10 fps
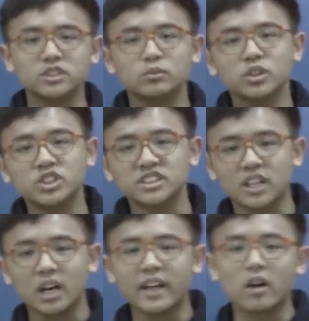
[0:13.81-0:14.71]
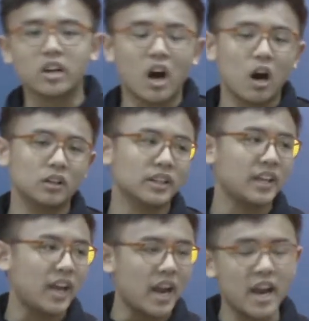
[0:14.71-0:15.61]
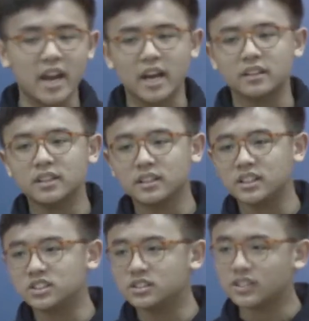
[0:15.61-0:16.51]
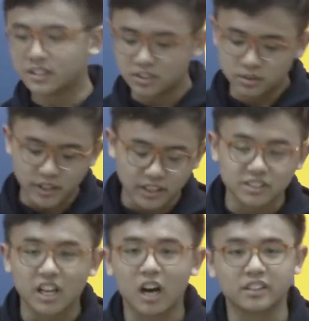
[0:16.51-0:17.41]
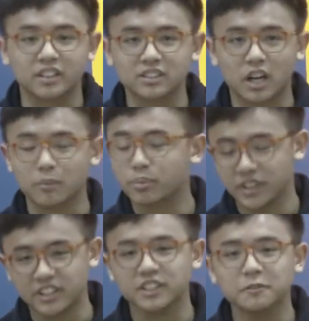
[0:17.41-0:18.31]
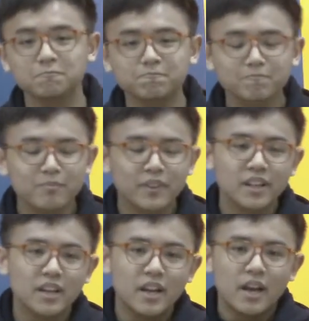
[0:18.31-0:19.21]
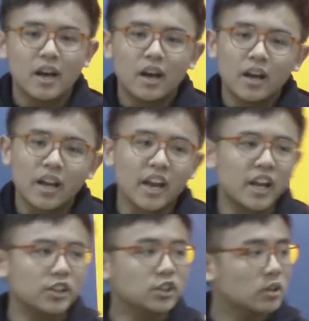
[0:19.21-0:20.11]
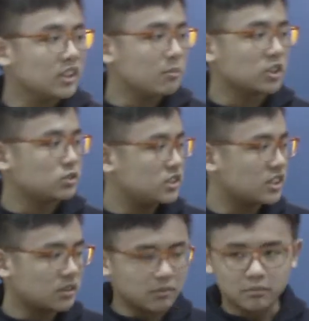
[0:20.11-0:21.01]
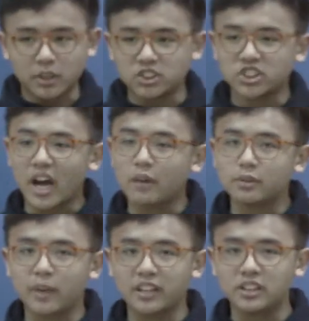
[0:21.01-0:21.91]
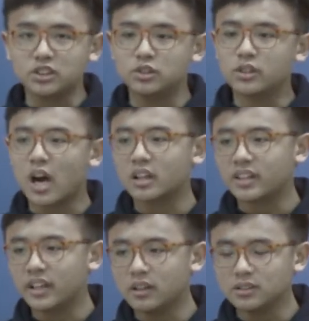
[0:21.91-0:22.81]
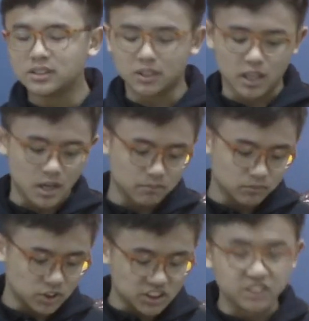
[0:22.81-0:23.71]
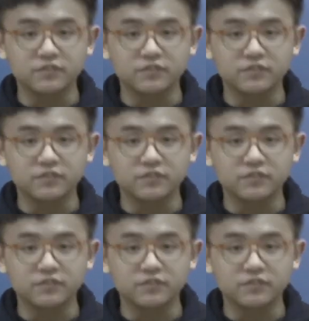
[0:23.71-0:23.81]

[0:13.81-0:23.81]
which is unalcoholic, and these two kinds of cocktails are pretty good. And you don't need much time to make these two cocktails. Just